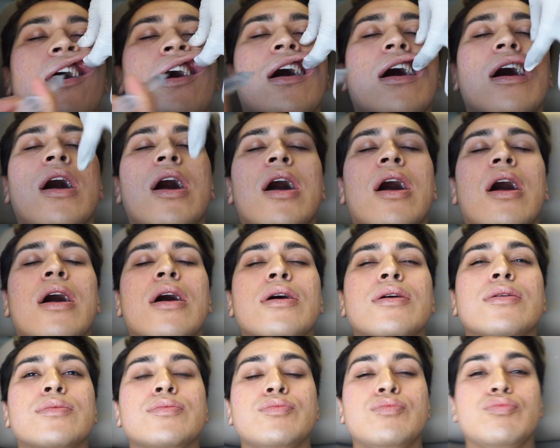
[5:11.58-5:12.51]
Amazingly
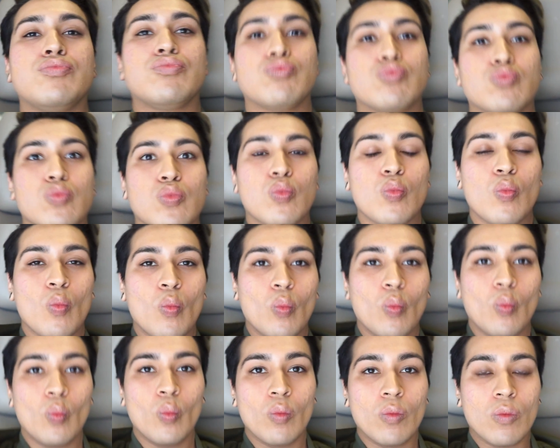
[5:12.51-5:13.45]
good. That's
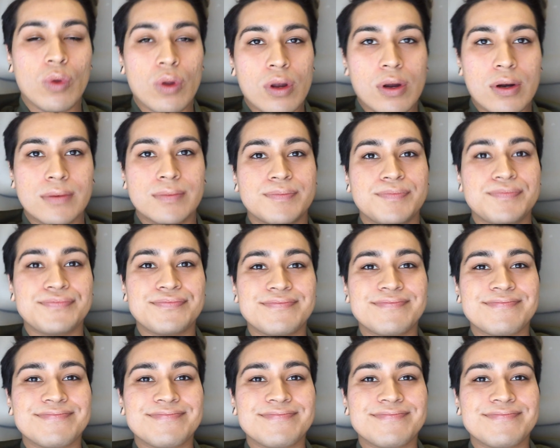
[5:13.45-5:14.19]
it, that's as much as it